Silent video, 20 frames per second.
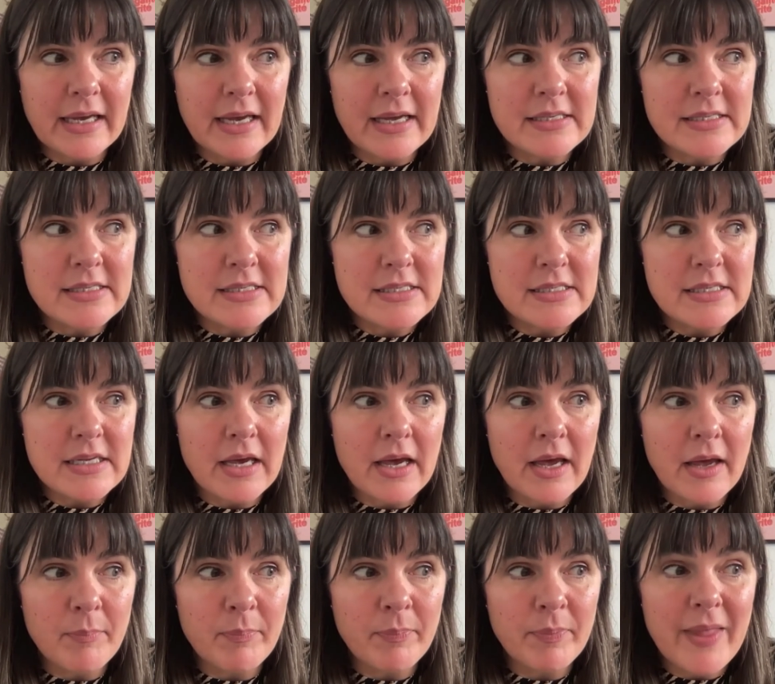
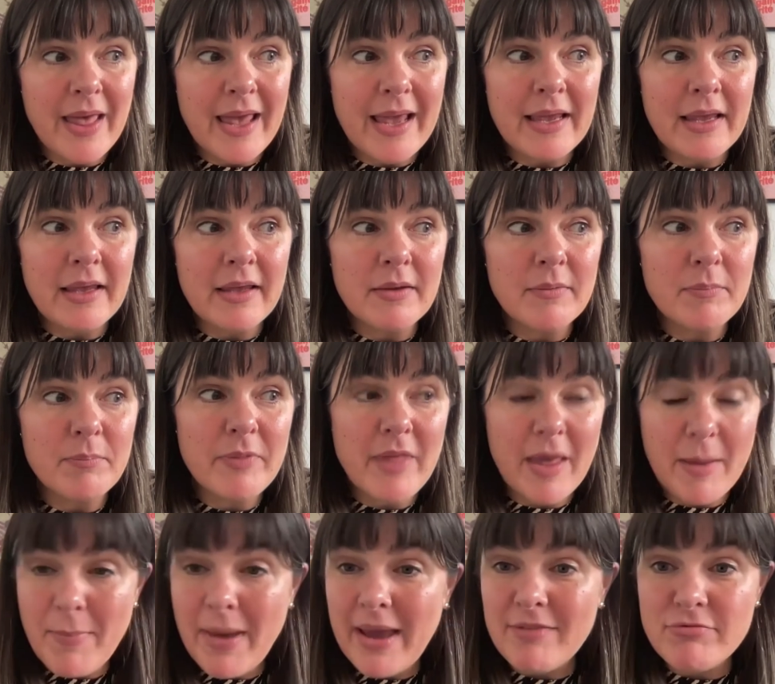and they
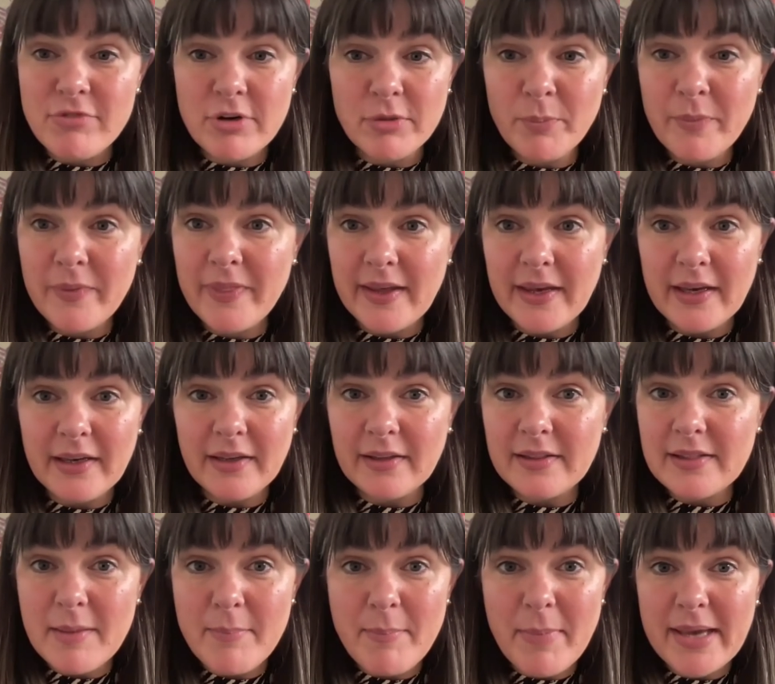may run with it
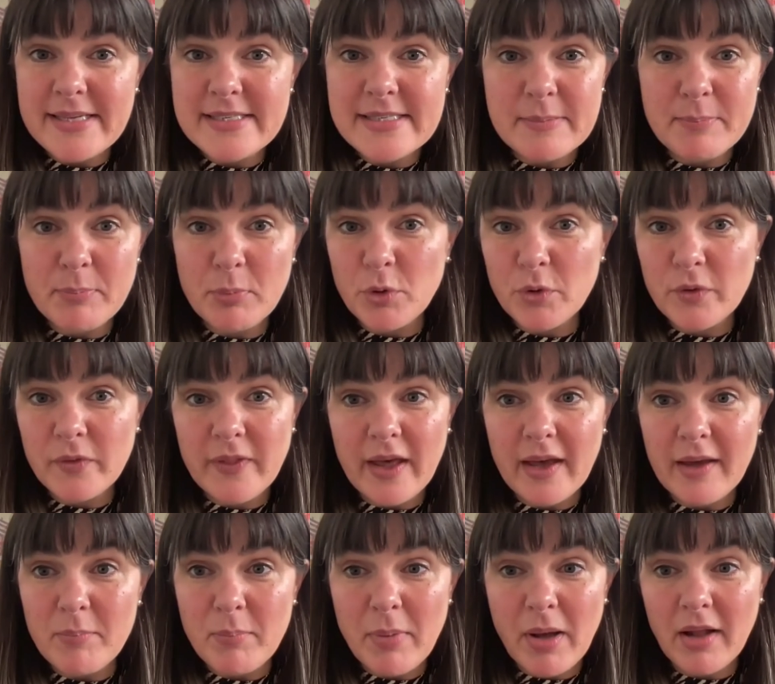and they may support
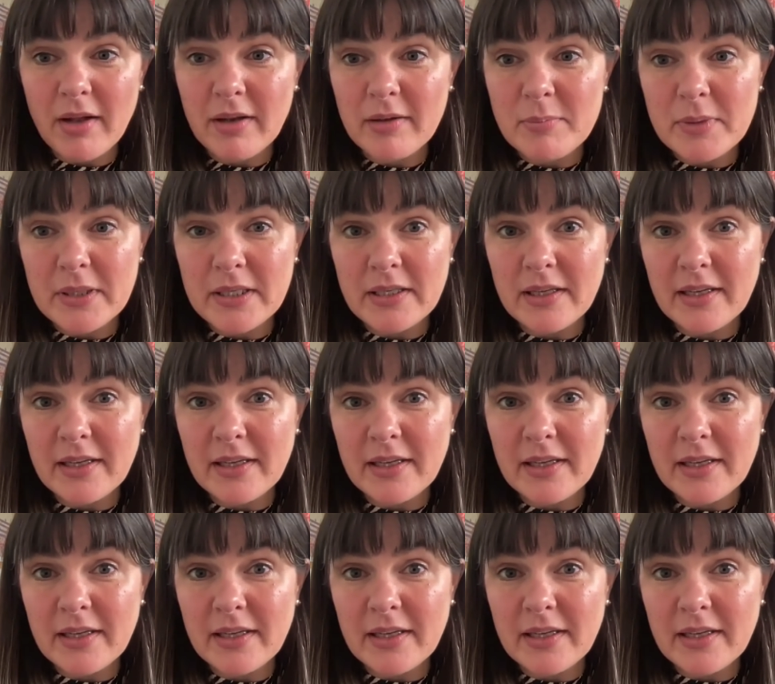that in Parliament.